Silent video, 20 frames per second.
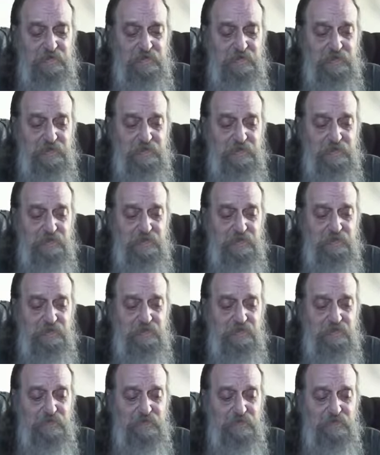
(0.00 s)
you
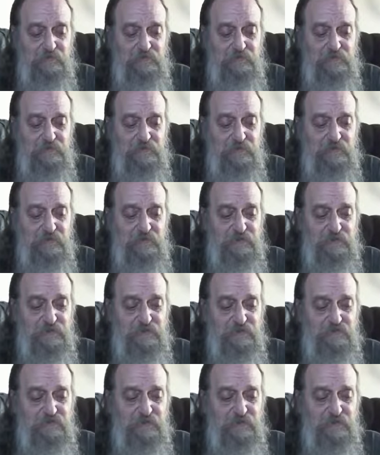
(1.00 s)
know, the Church
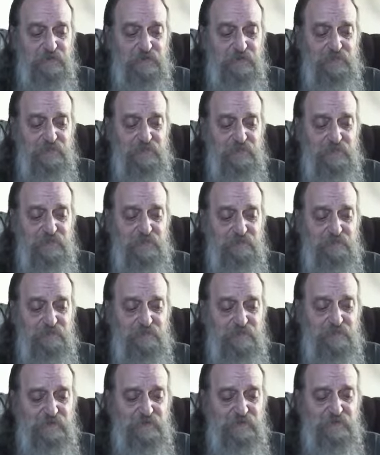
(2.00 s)
of
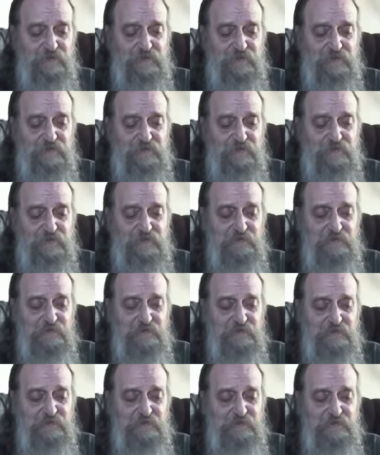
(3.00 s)
Philadelphia,
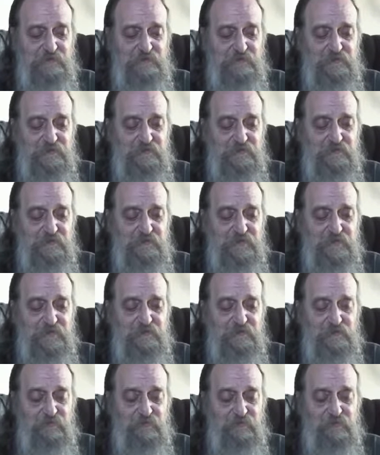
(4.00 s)
uh, uh,
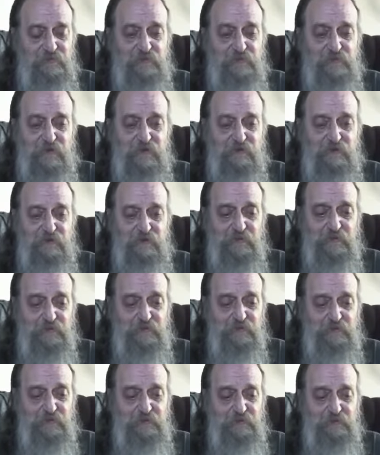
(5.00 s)
they were
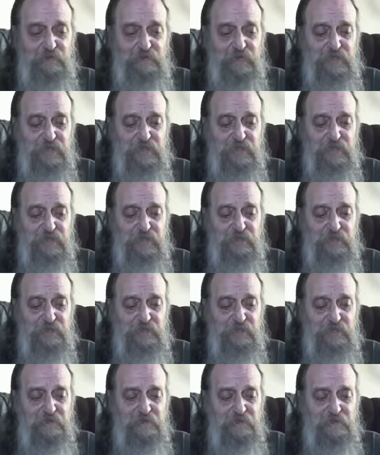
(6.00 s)
promised to be
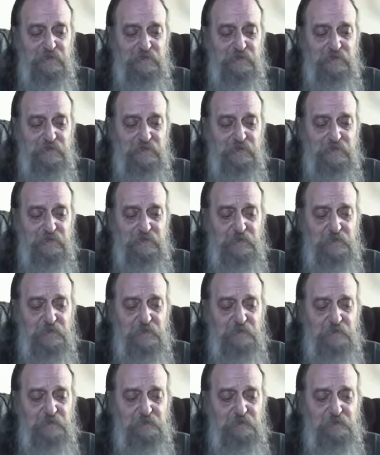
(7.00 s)

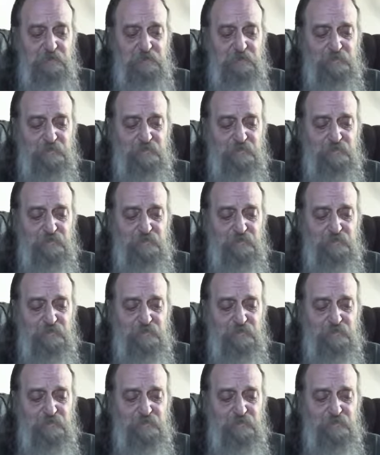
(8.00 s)
Um,